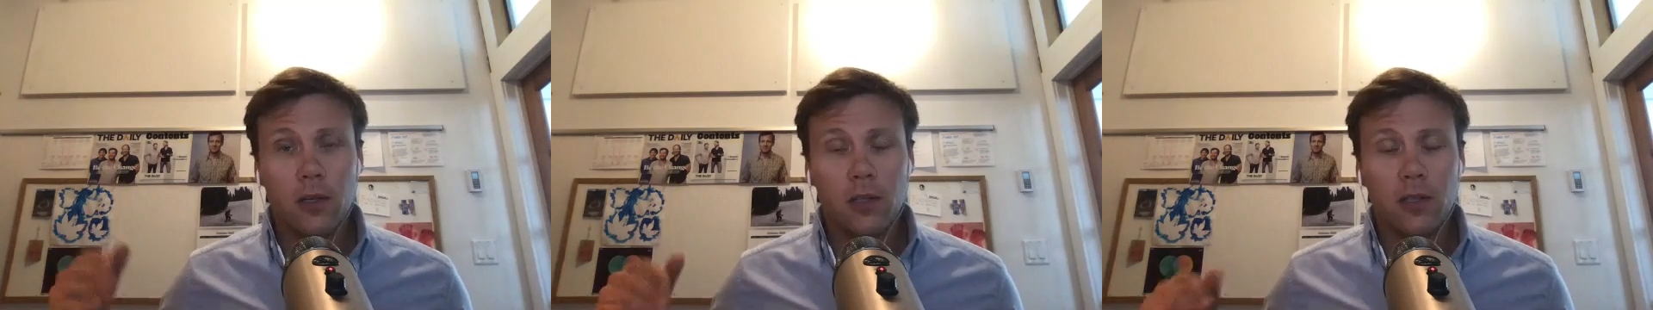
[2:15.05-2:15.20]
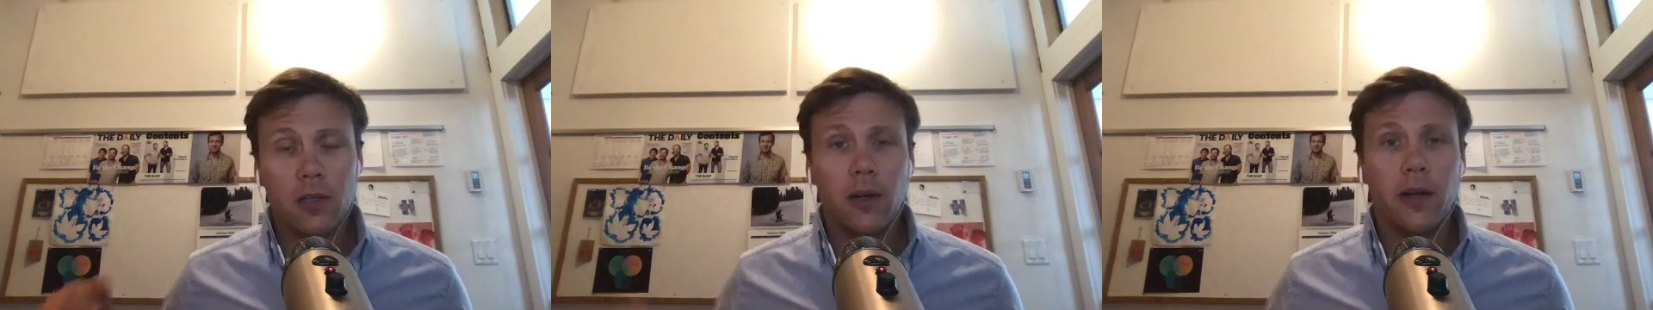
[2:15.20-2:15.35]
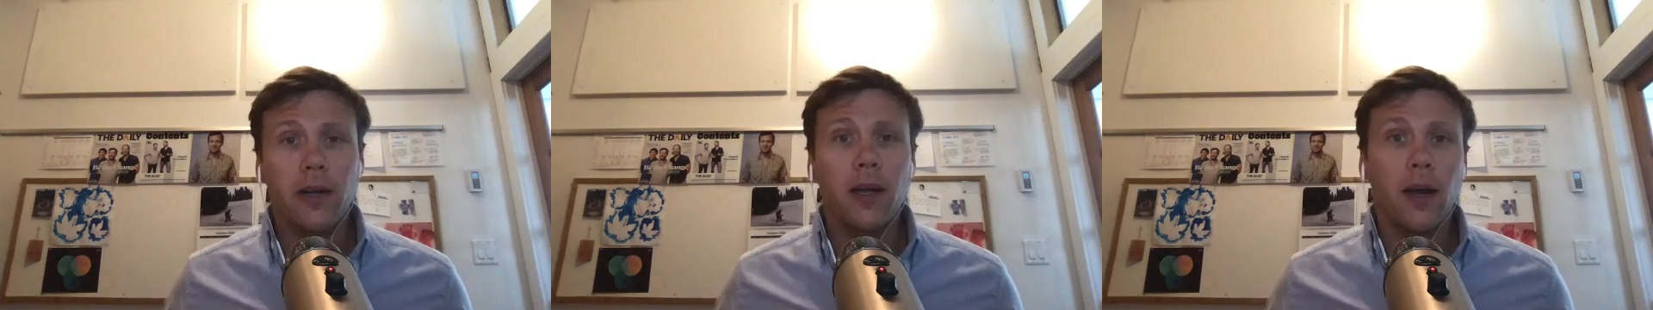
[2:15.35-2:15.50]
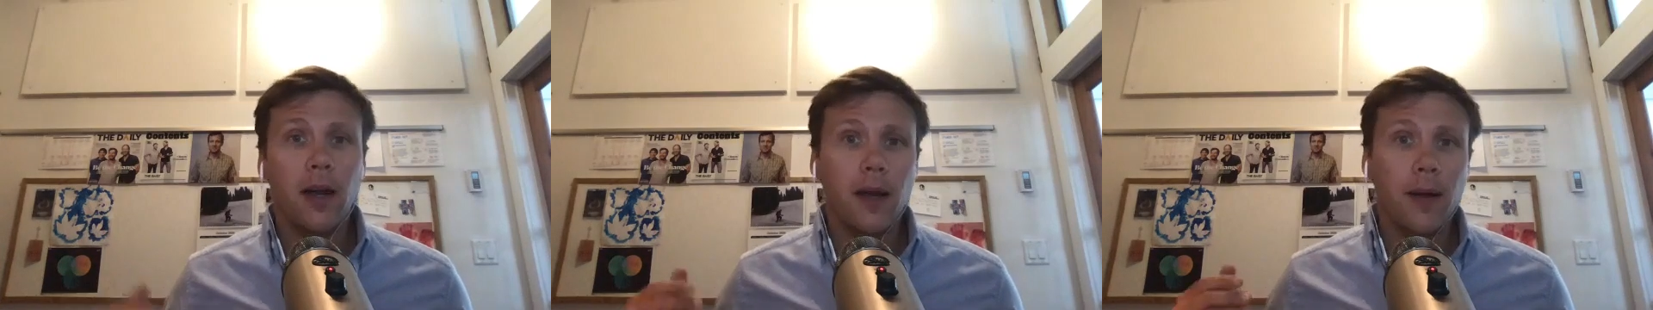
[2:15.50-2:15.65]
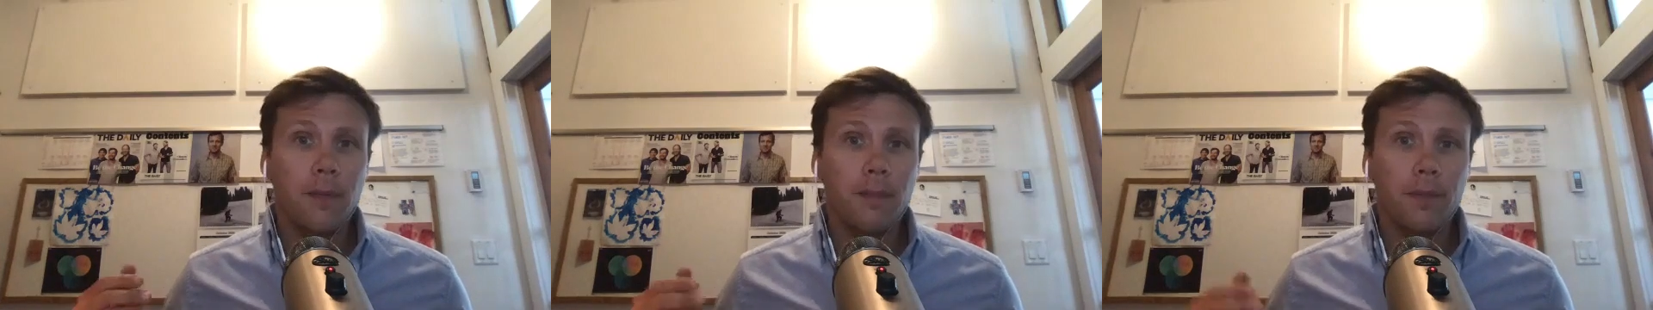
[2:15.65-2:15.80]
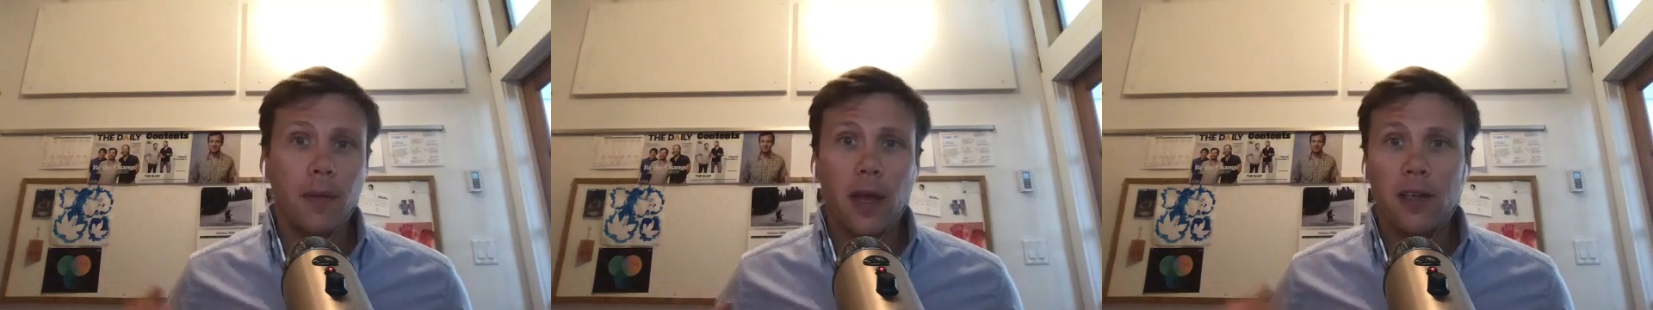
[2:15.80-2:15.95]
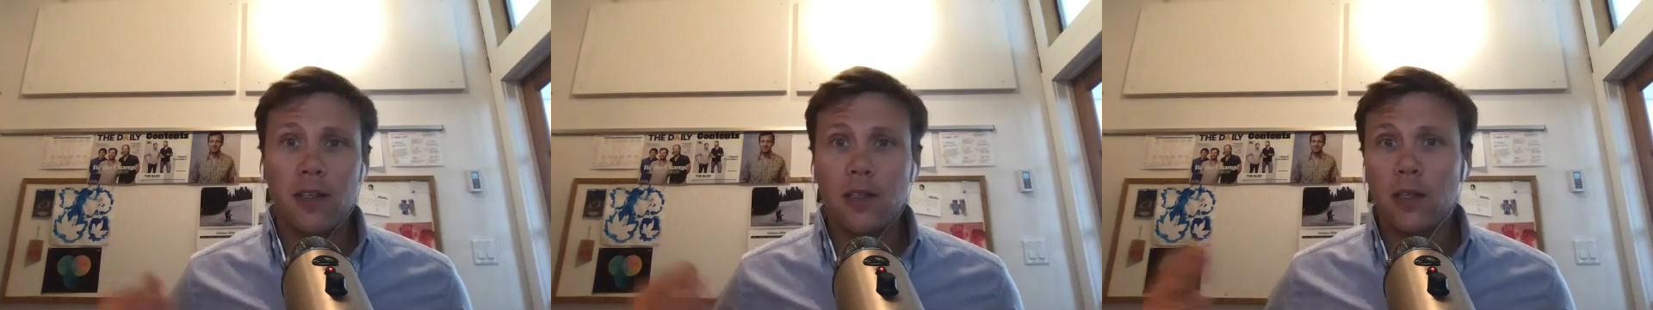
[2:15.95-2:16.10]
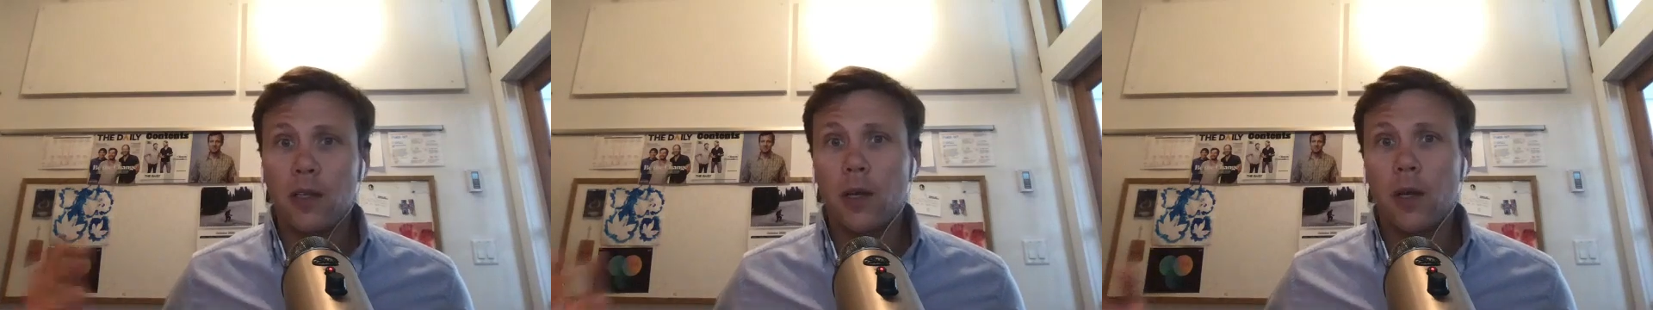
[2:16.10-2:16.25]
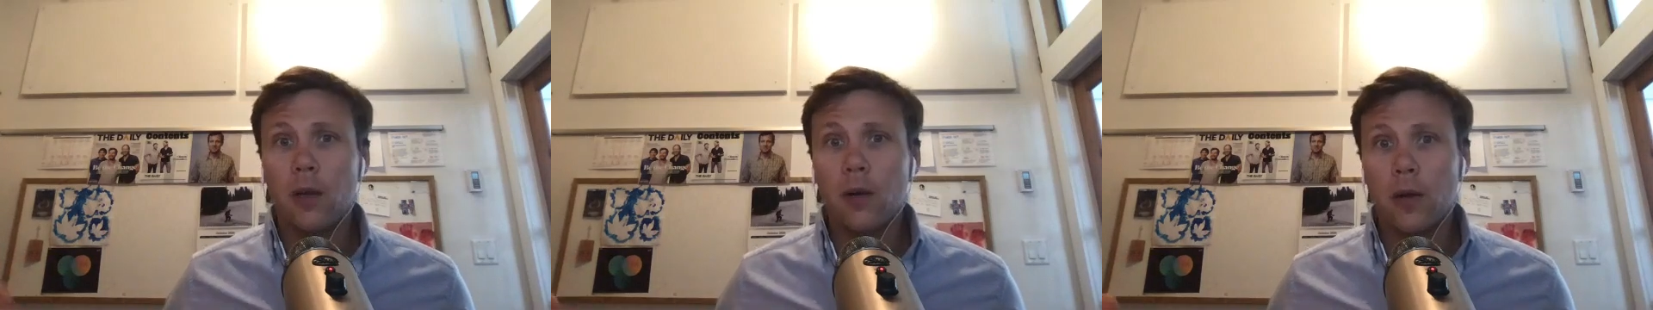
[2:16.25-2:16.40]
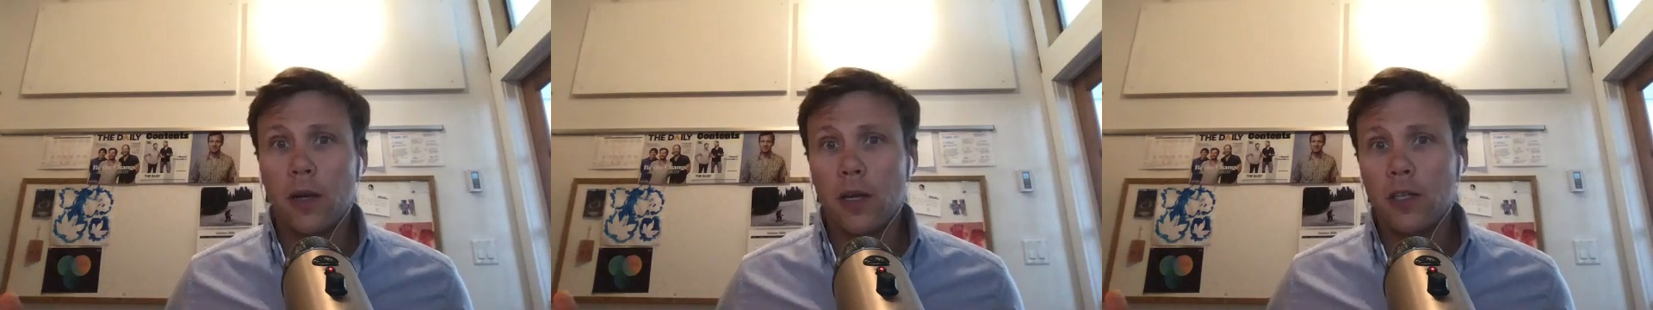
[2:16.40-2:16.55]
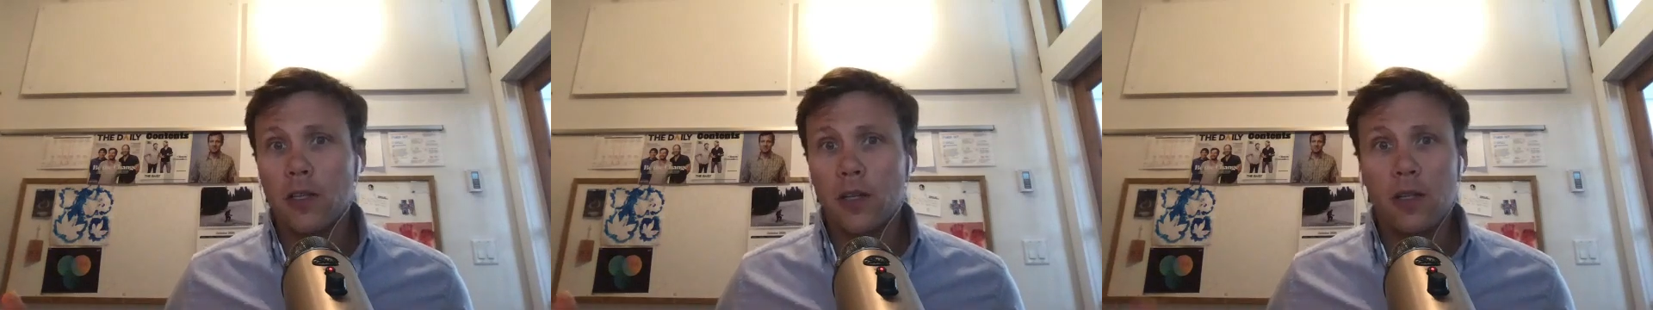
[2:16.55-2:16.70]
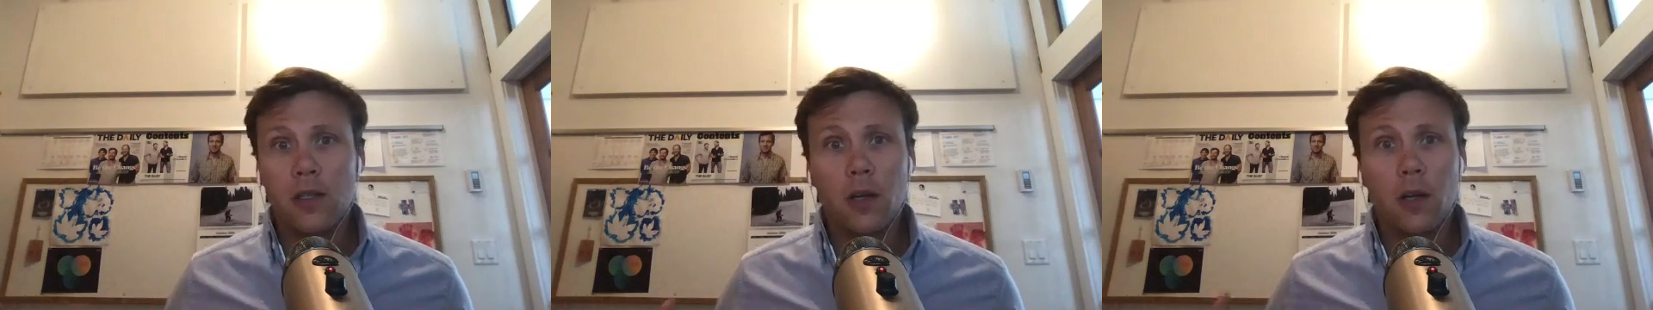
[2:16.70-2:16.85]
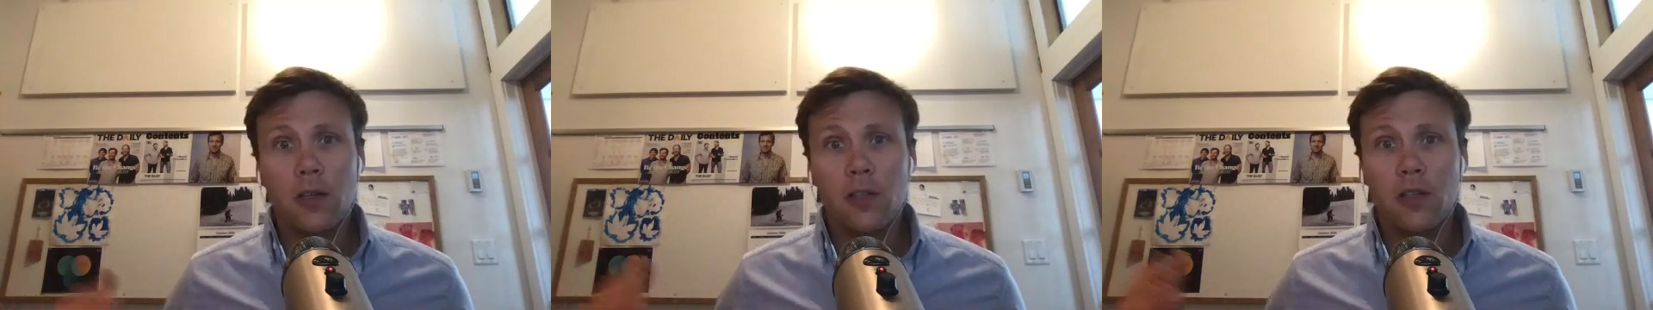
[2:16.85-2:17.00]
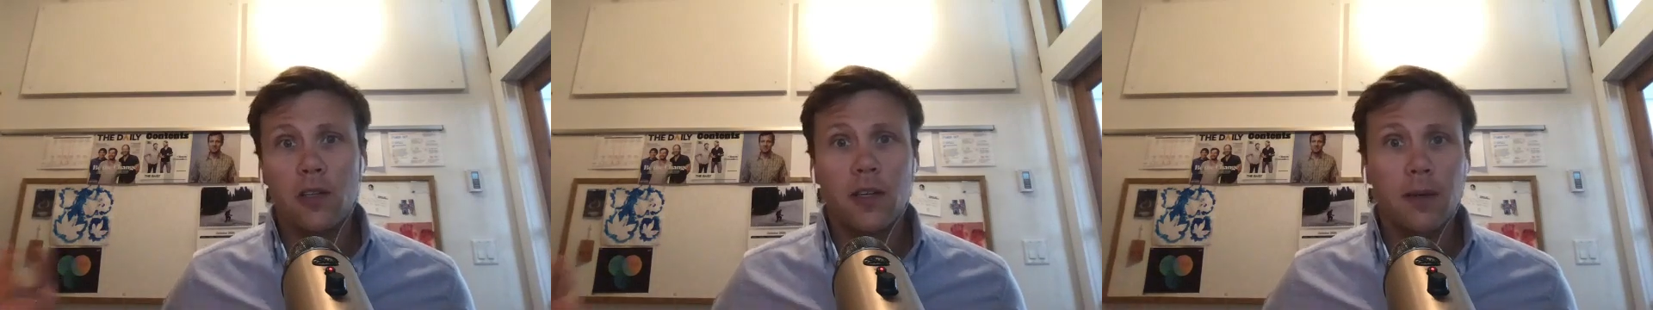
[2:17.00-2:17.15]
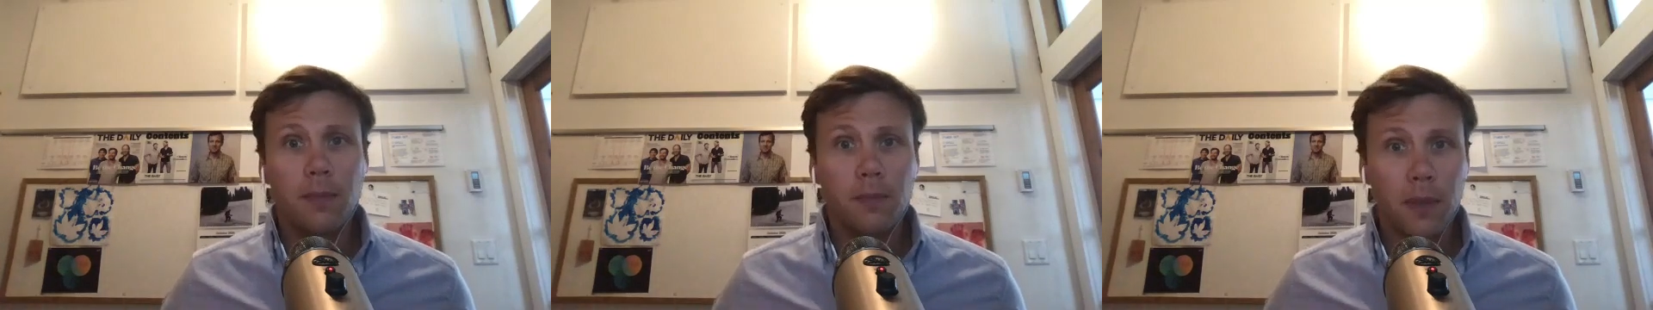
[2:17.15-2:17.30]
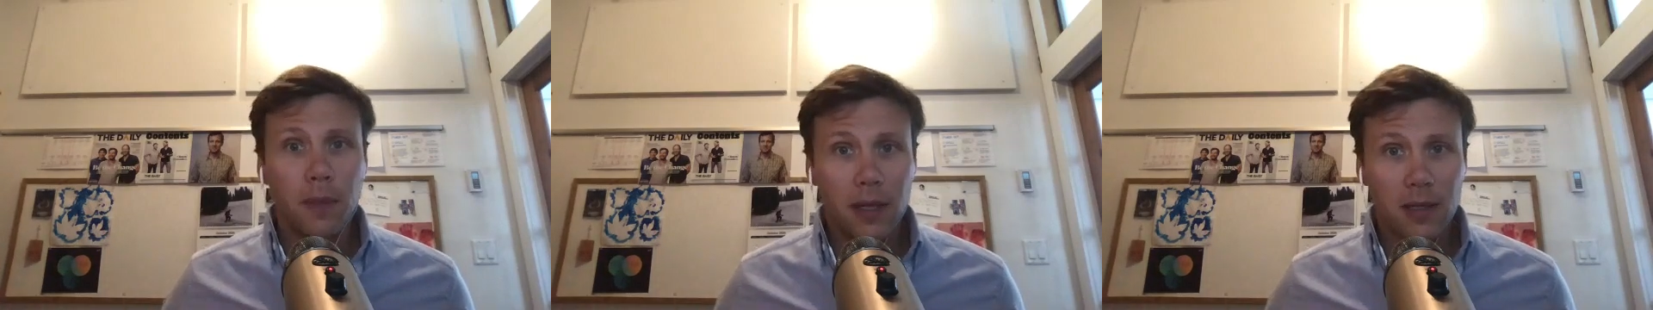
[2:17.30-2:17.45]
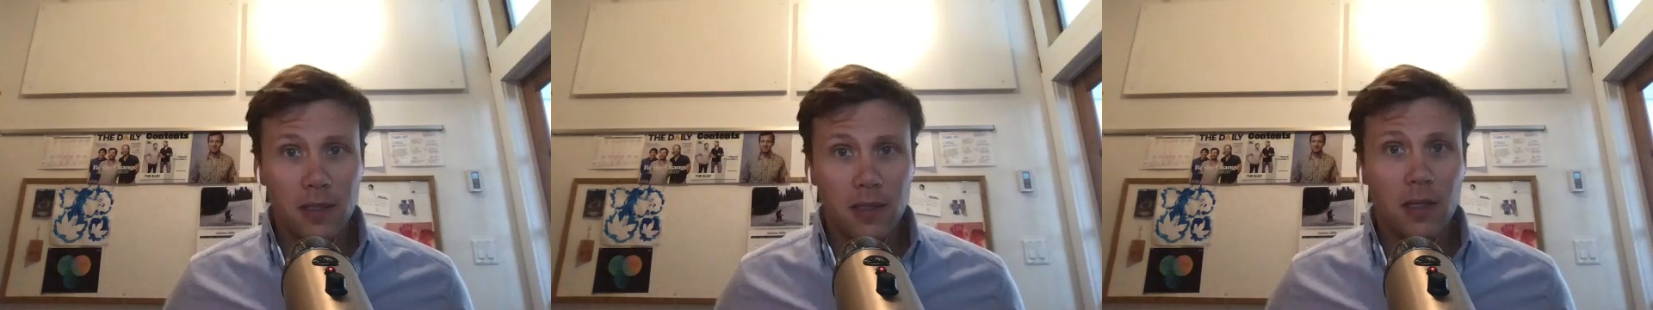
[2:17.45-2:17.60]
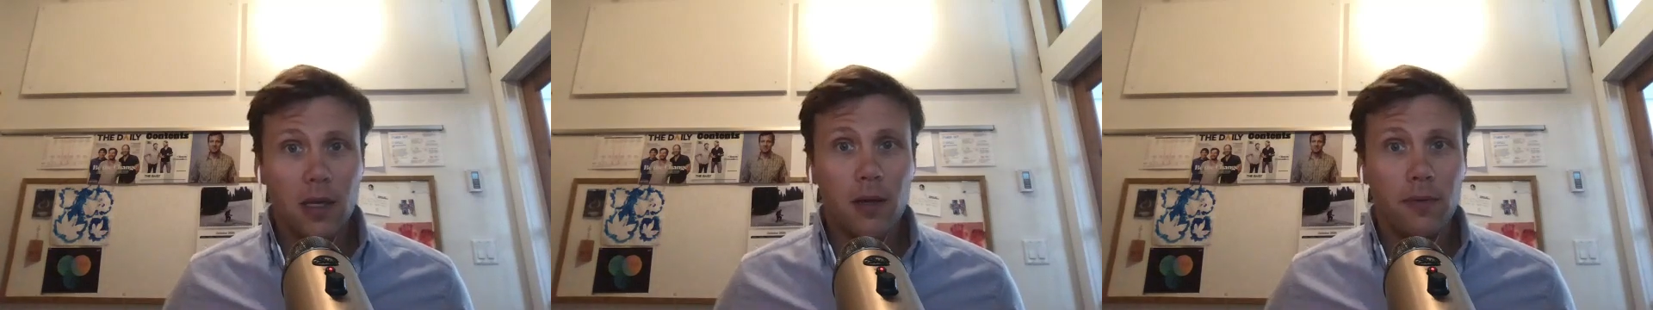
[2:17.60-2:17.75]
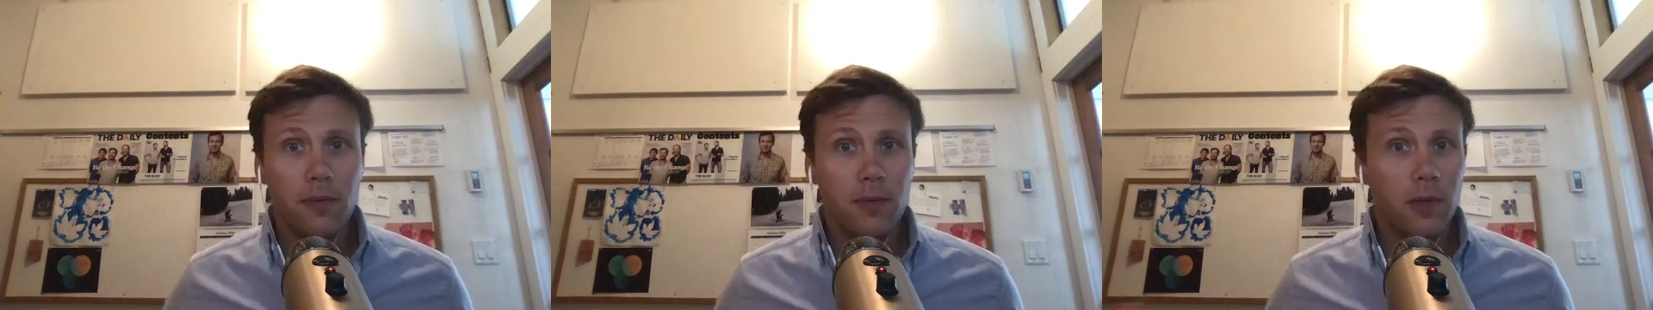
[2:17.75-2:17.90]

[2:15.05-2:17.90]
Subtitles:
SEO engines all skip that stuff.